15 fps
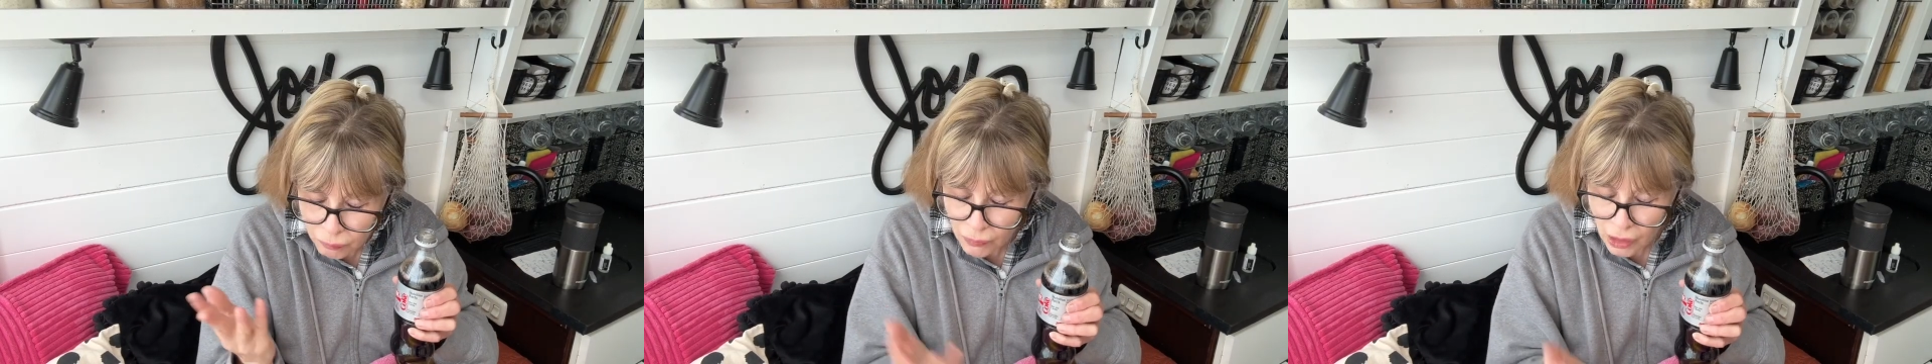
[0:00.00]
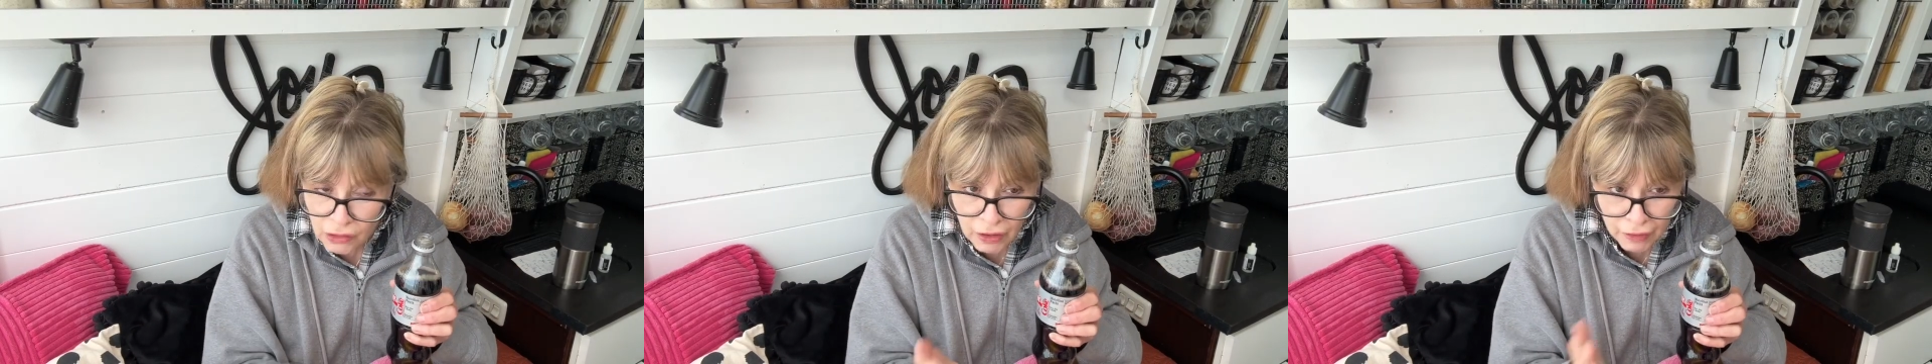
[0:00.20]

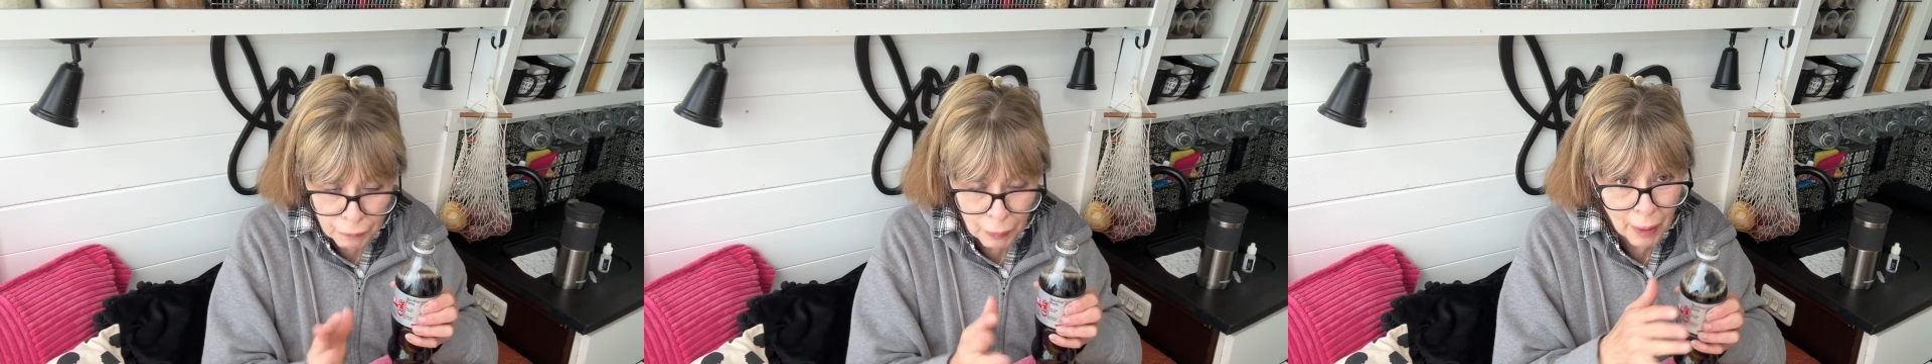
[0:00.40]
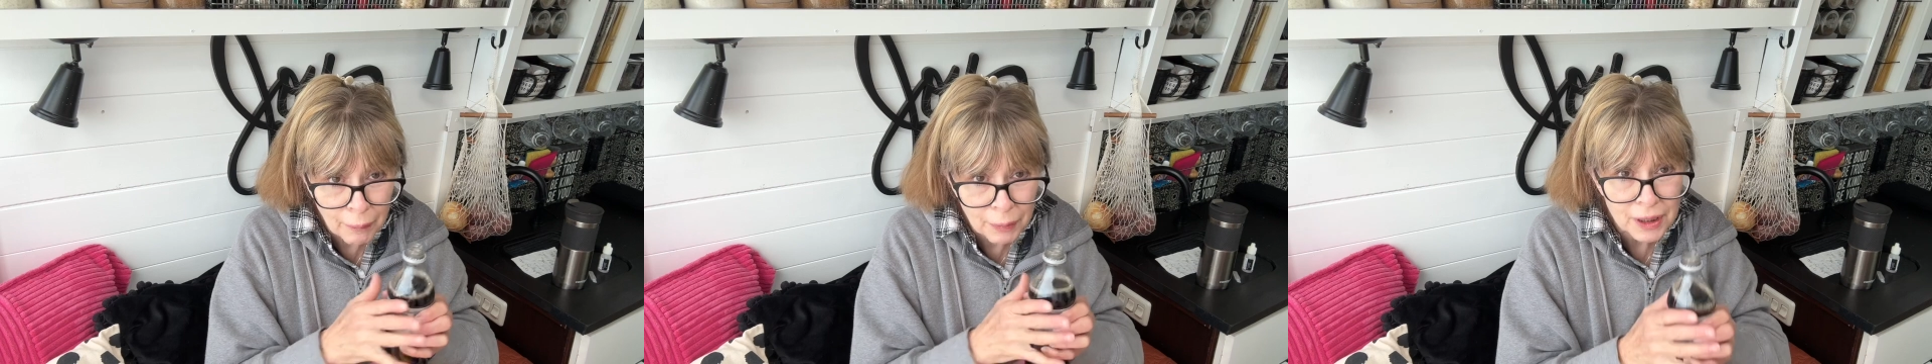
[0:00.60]
They've
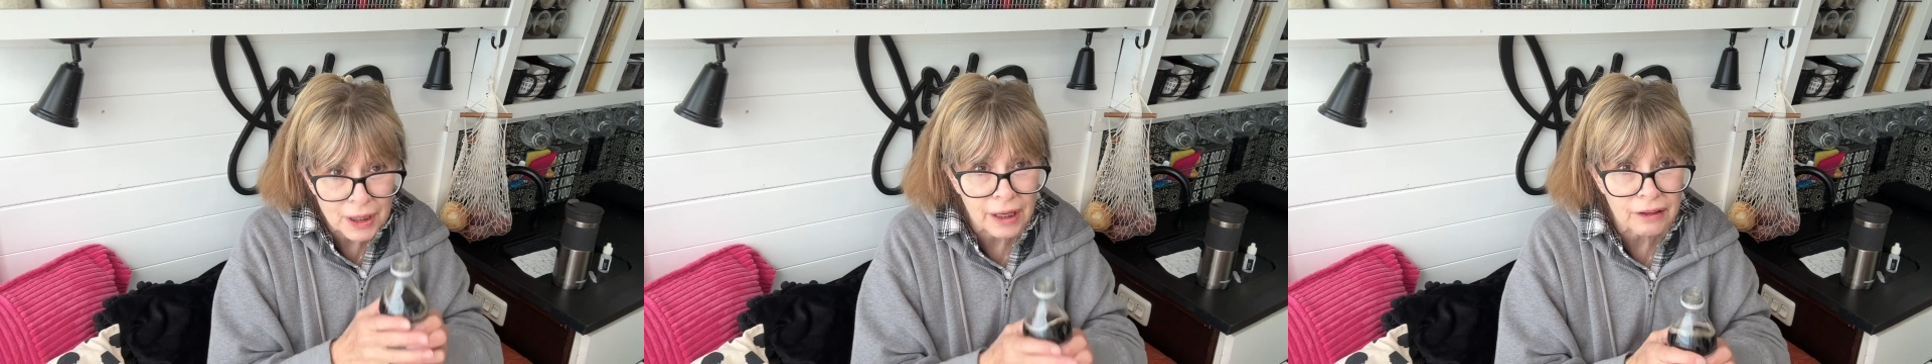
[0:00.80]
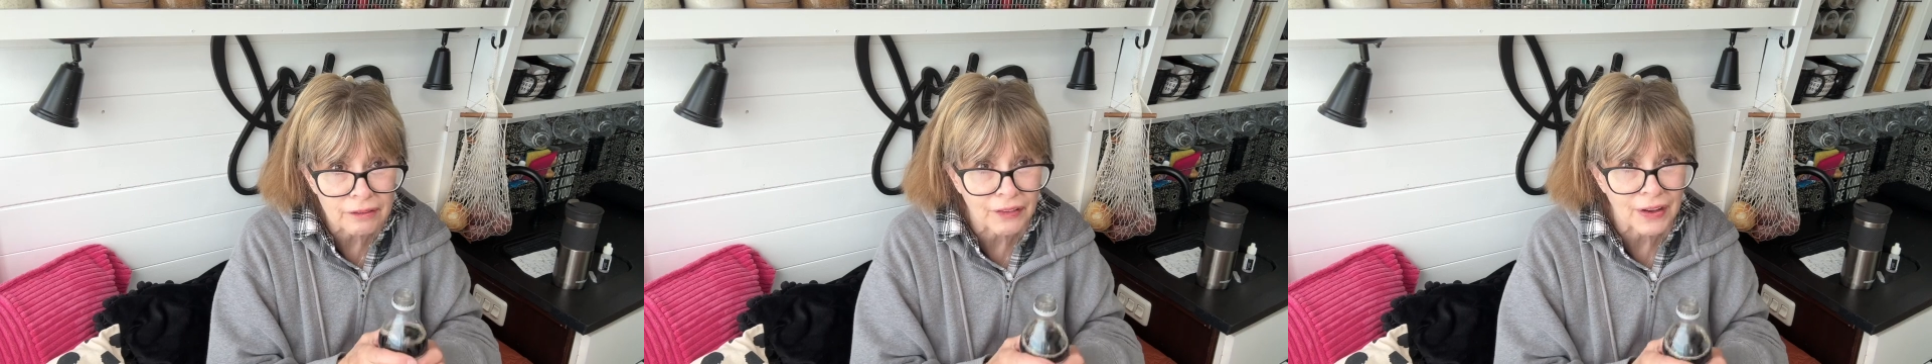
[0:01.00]
probably
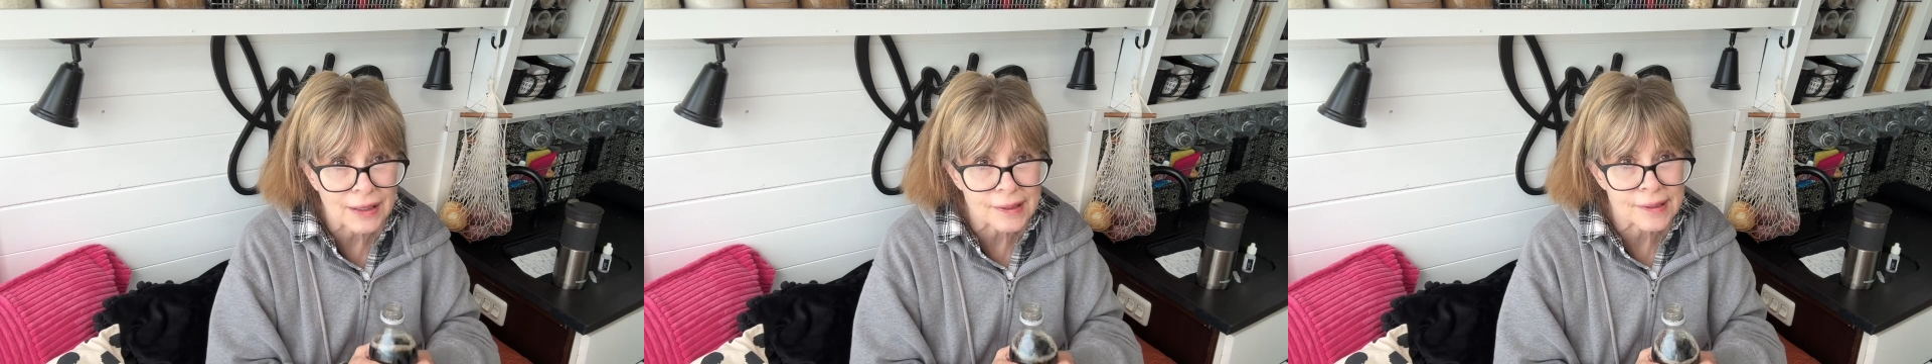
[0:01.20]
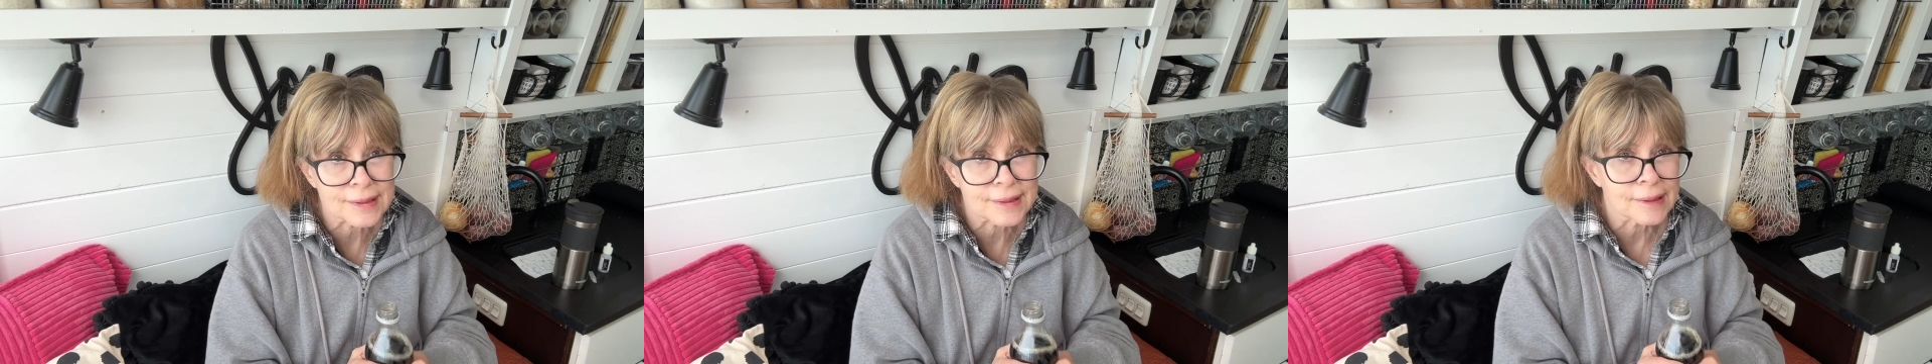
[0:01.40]

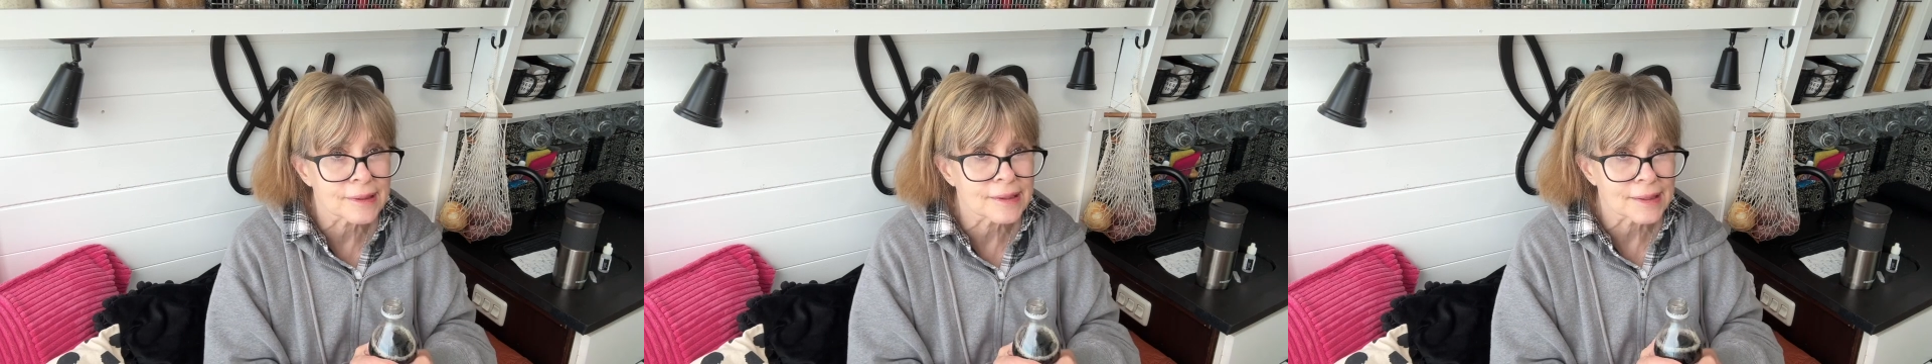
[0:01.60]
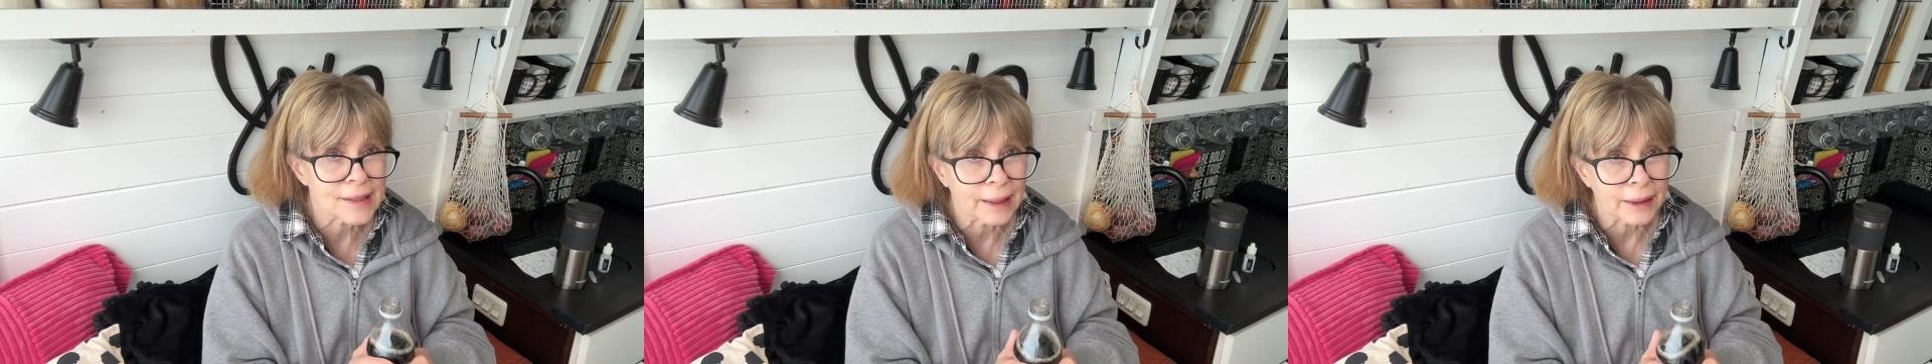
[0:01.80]
advanced
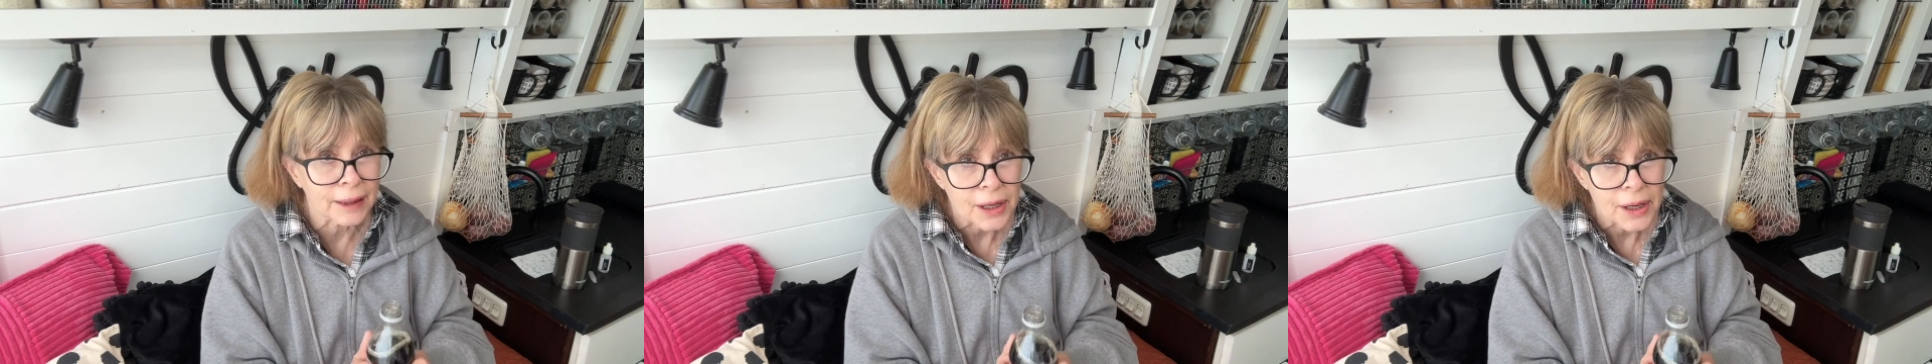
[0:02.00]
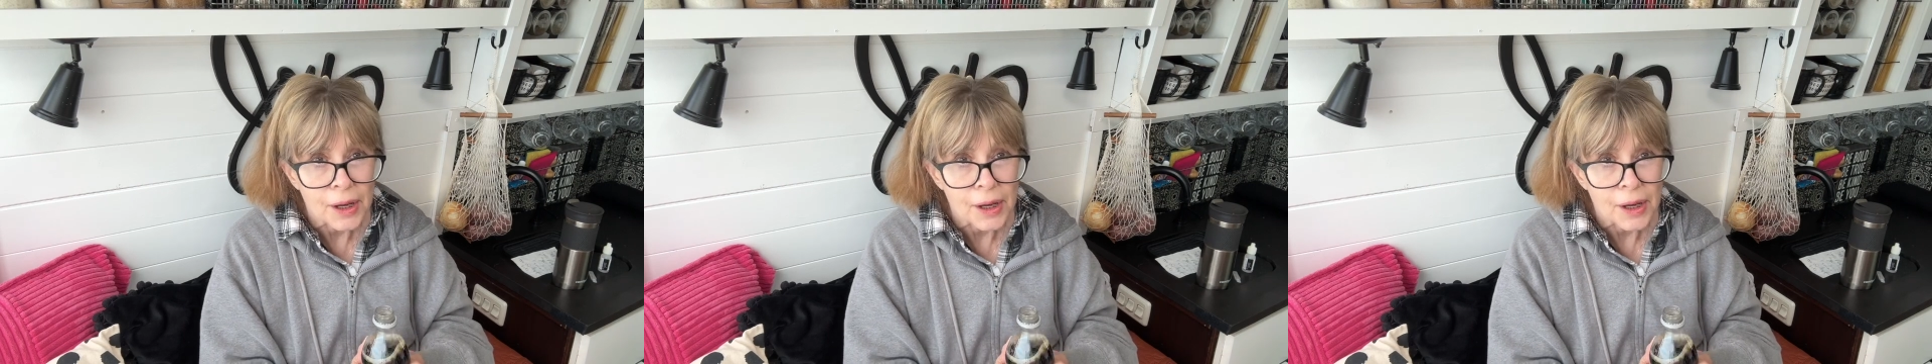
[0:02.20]
since then,